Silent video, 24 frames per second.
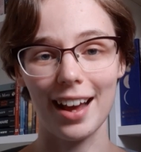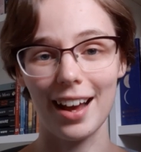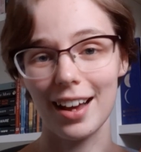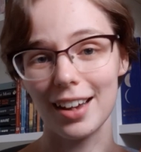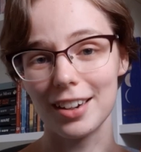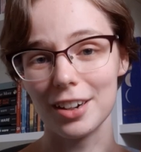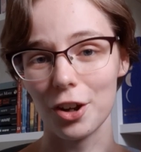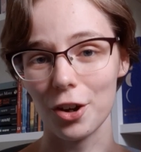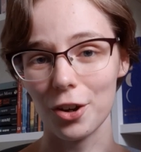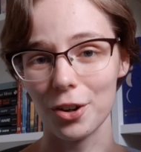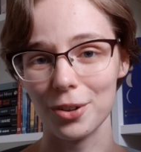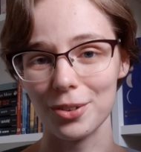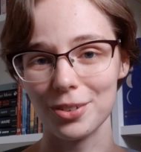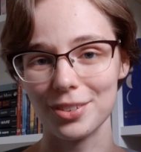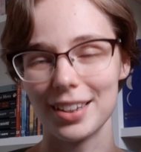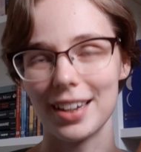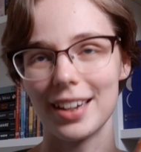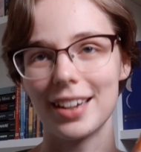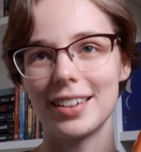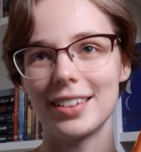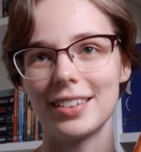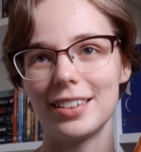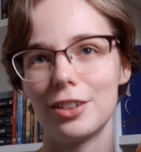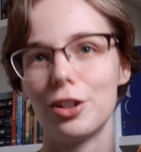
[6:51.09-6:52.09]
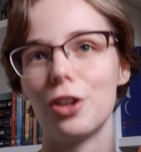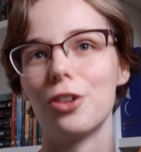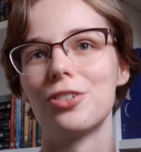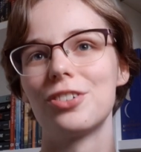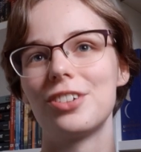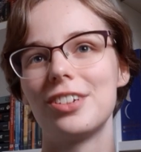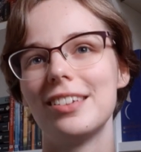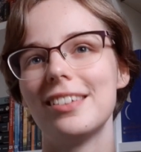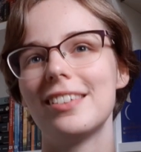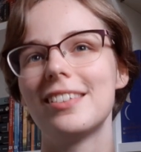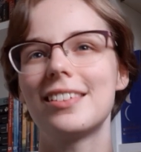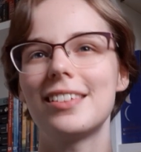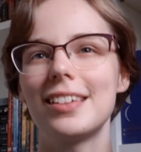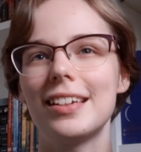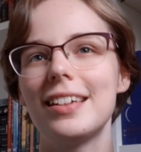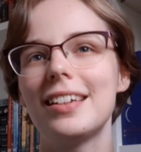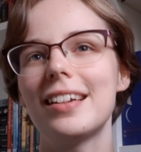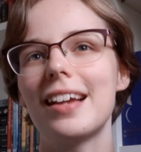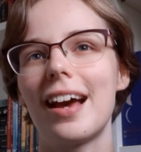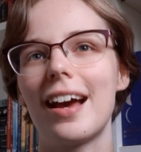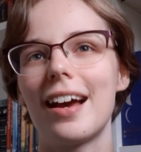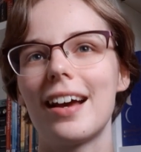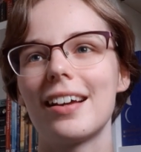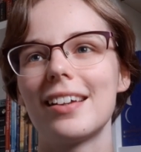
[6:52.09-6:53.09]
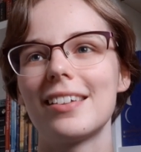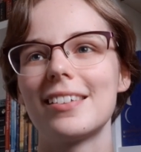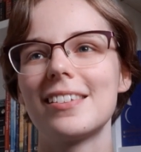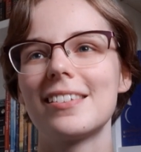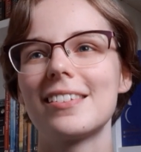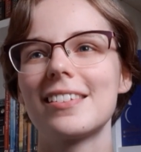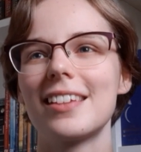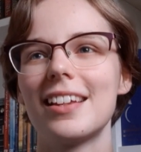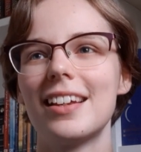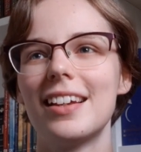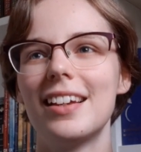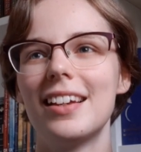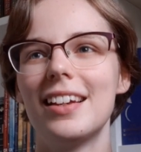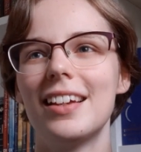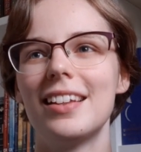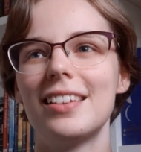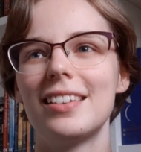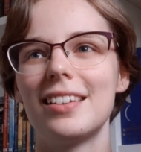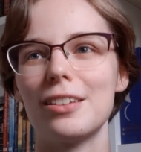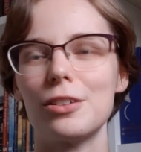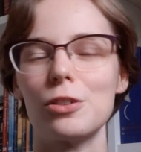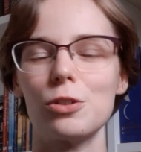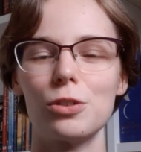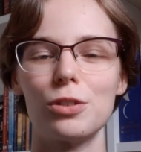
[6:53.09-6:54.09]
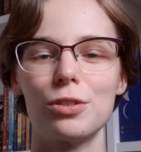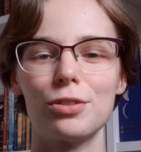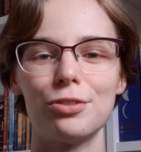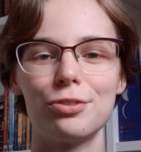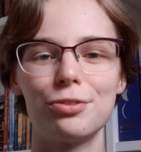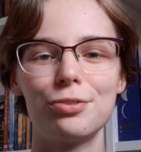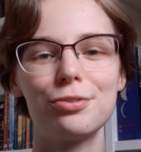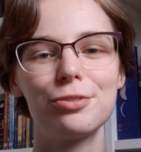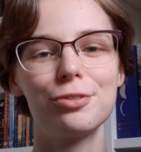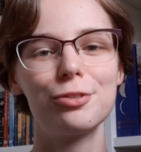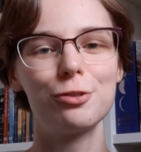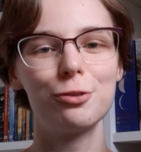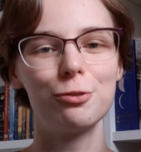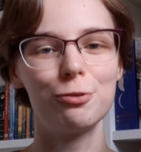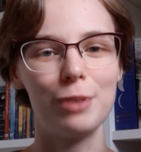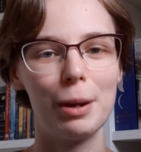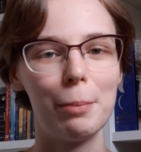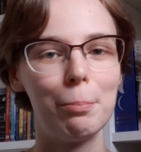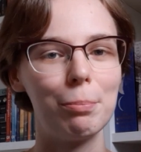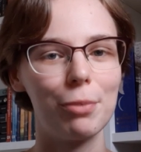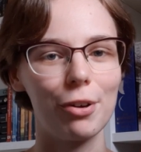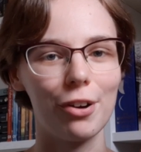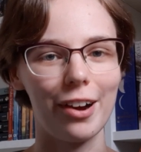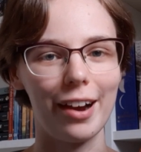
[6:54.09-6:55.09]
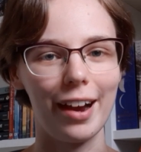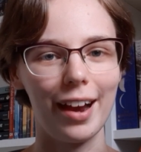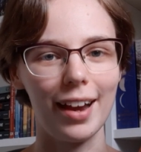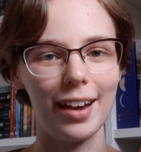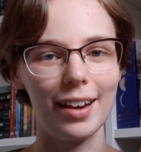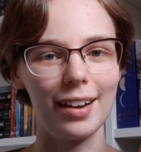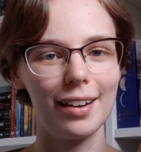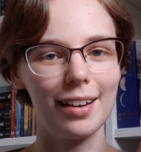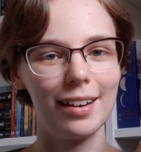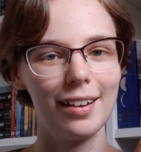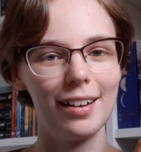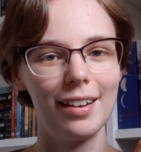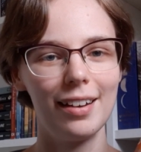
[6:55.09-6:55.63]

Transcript: I know that, she's seen as this sort of whimpering,